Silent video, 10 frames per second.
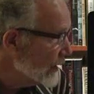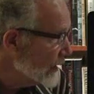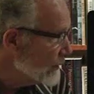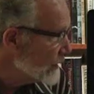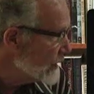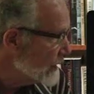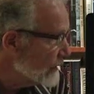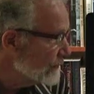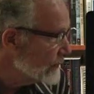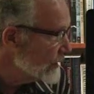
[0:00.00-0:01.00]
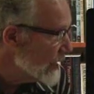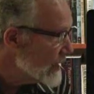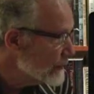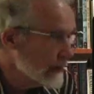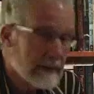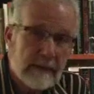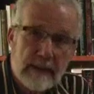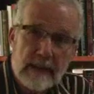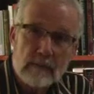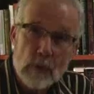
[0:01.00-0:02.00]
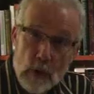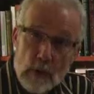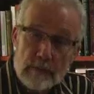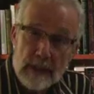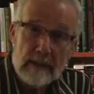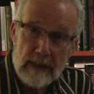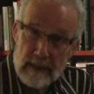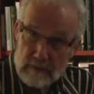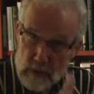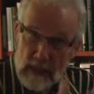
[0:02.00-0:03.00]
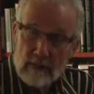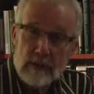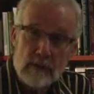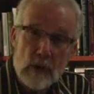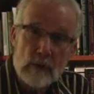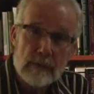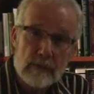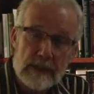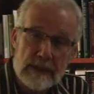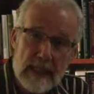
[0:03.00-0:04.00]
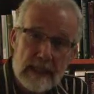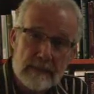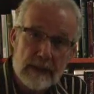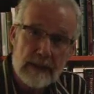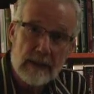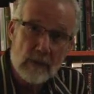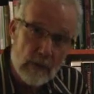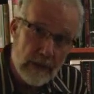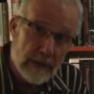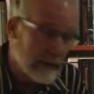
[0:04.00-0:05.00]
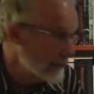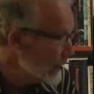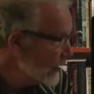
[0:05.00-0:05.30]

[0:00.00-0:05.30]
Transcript: he was a statesman in Rome. He then traveled to Rome and was a statesman and an orator.